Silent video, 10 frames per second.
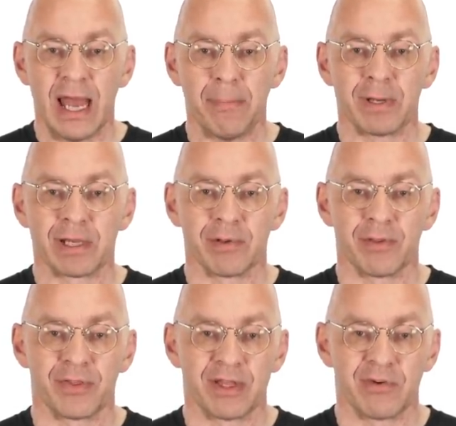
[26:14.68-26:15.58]
applicable
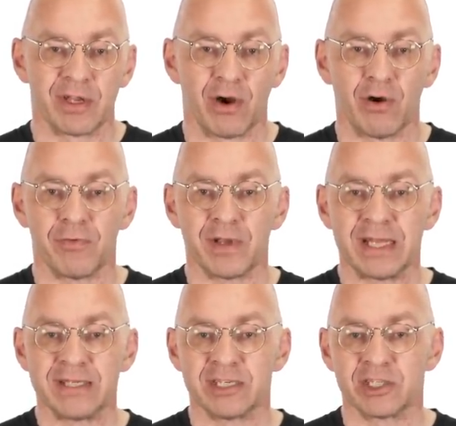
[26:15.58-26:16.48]
theory of
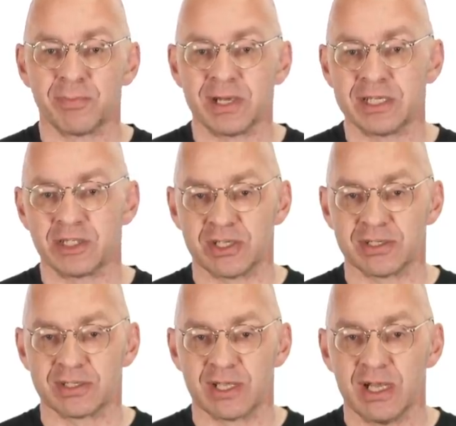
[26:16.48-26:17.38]
integer
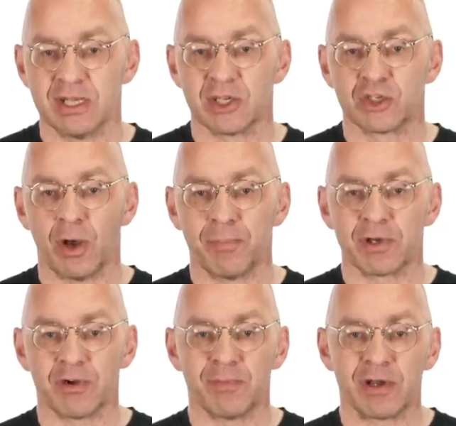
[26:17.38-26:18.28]
partitions, the topic
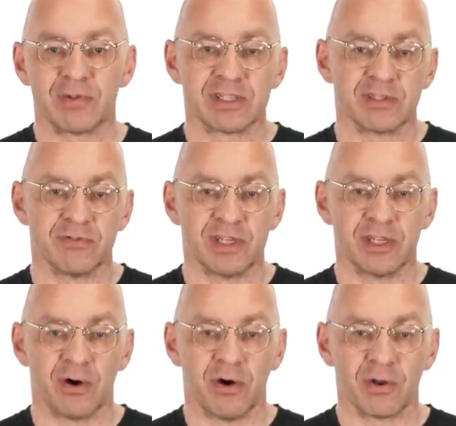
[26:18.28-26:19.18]
of my recent
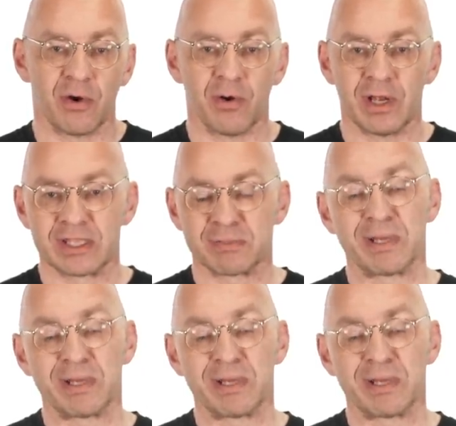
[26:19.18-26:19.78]
video on Euler's